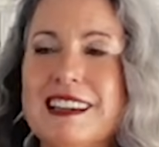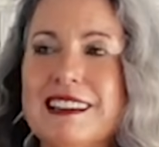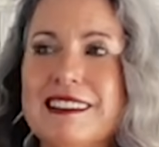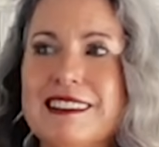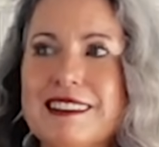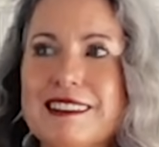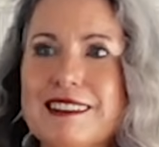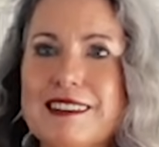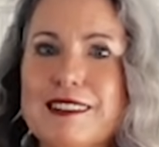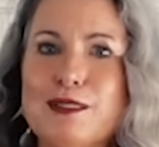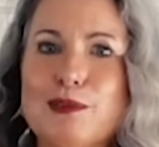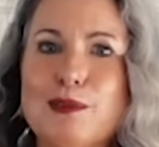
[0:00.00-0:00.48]

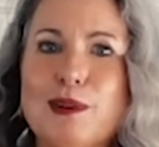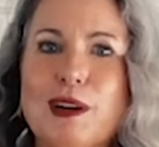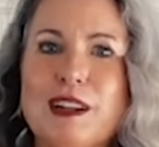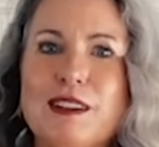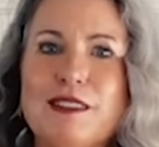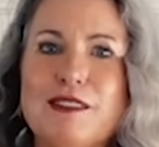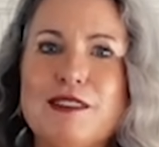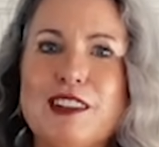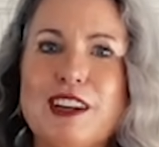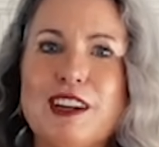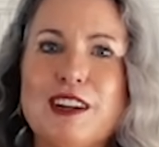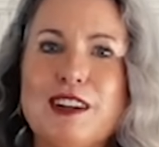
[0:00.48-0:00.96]
this is one
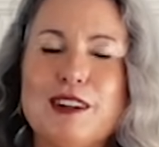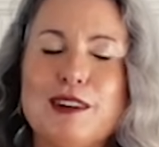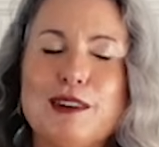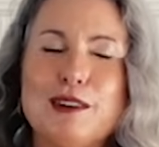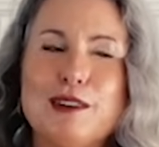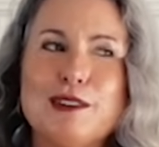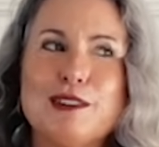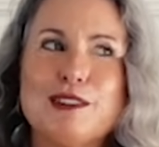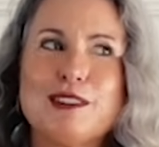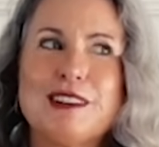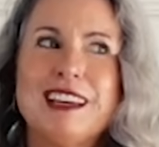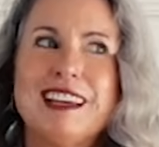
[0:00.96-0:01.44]
of
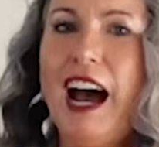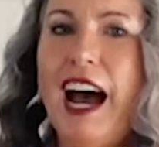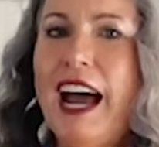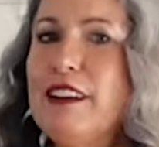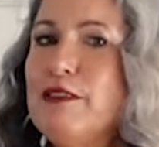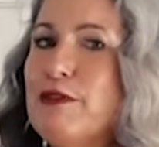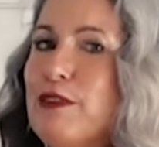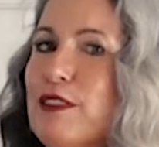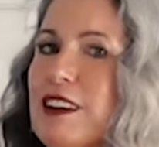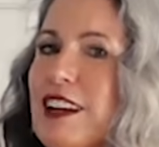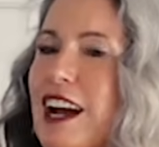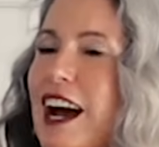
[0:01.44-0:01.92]
those, I
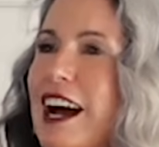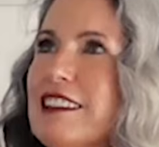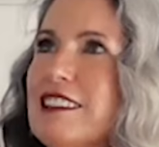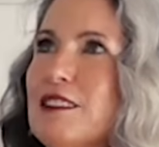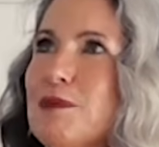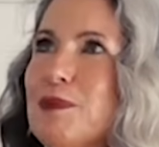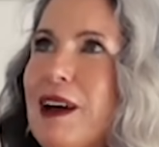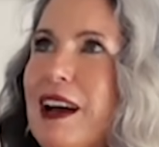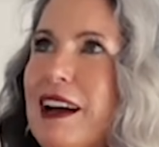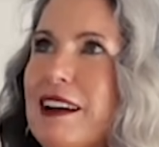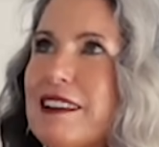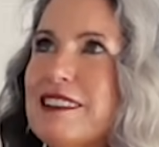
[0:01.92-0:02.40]
forgot to
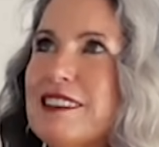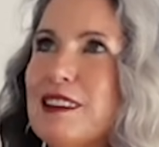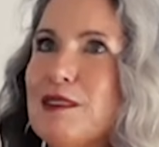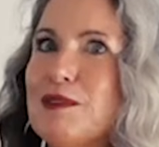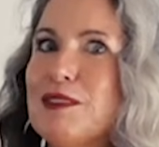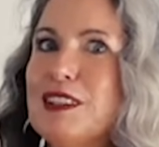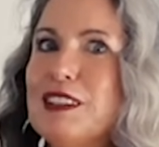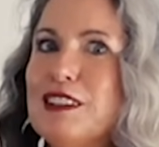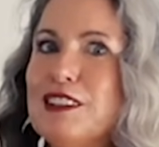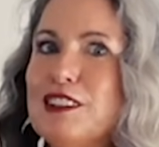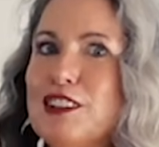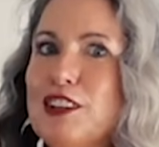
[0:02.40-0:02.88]
pack
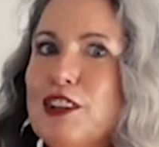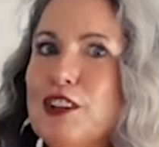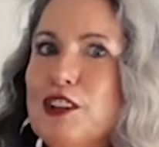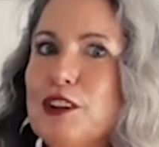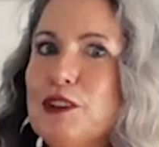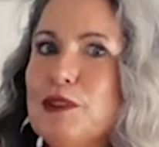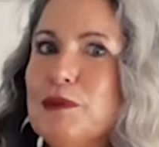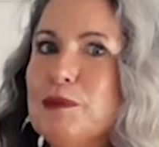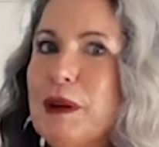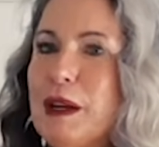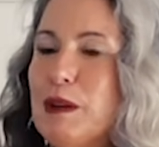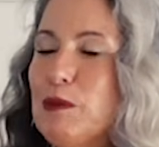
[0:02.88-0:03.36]
something
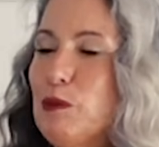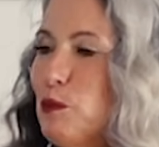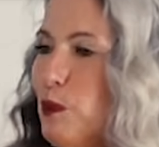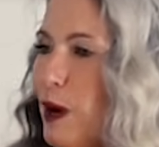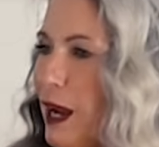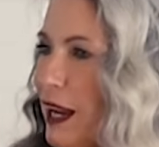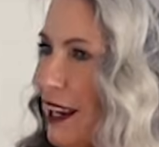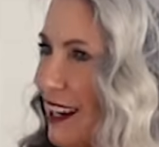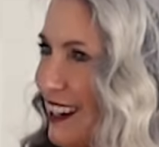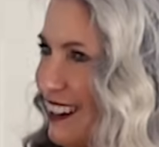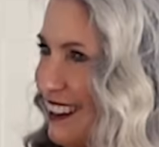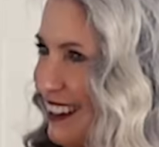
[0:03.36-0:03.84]
cute, but
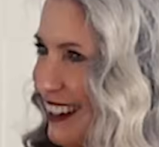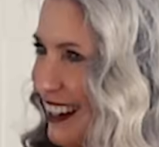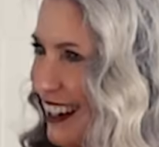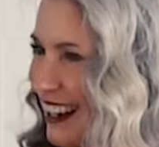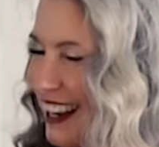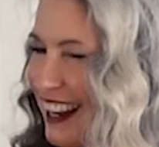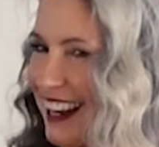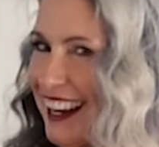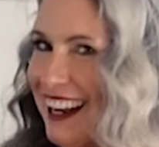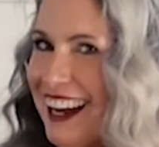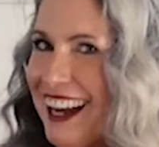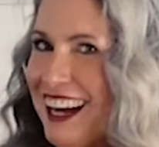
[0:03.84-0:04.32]
wait,
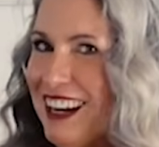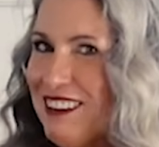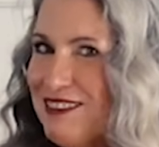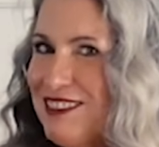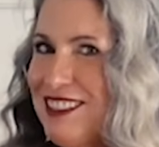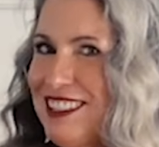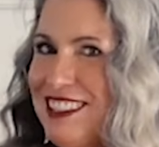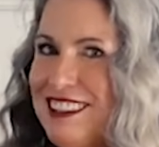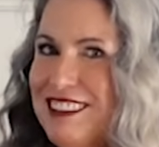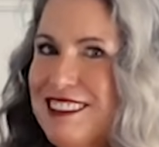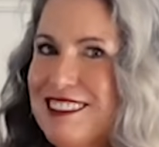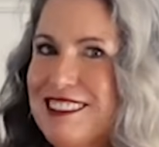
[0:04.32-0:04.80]
I have
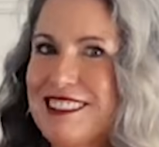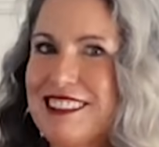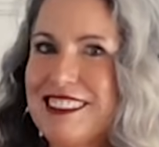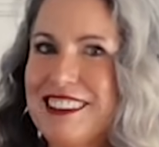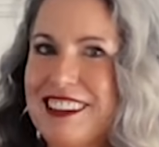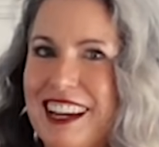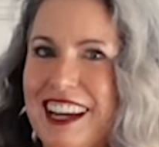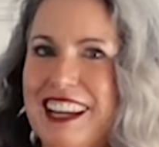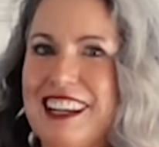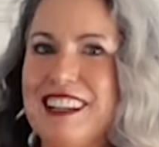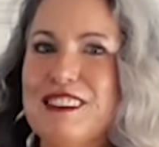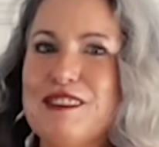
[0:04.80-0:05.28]
this
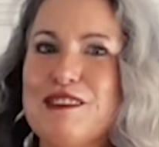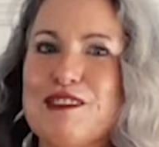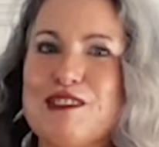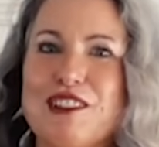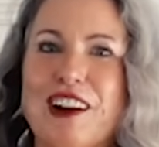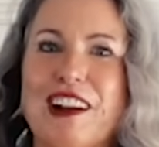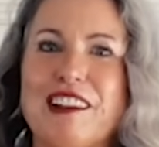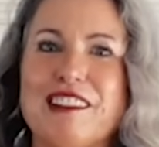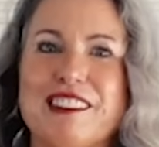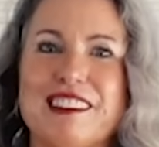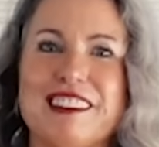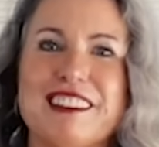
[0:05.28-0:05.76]
kind of
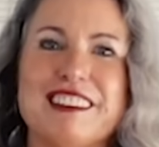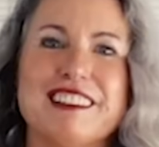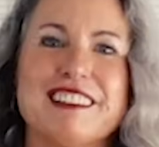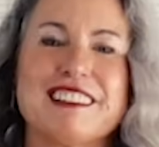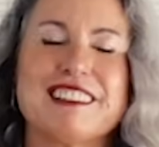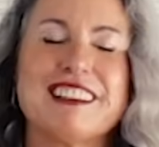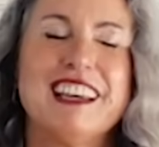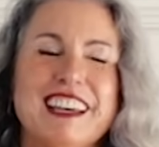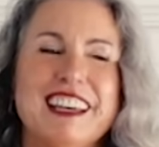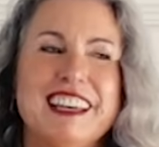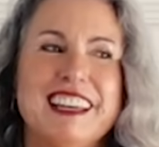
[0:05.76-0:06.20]
dresses.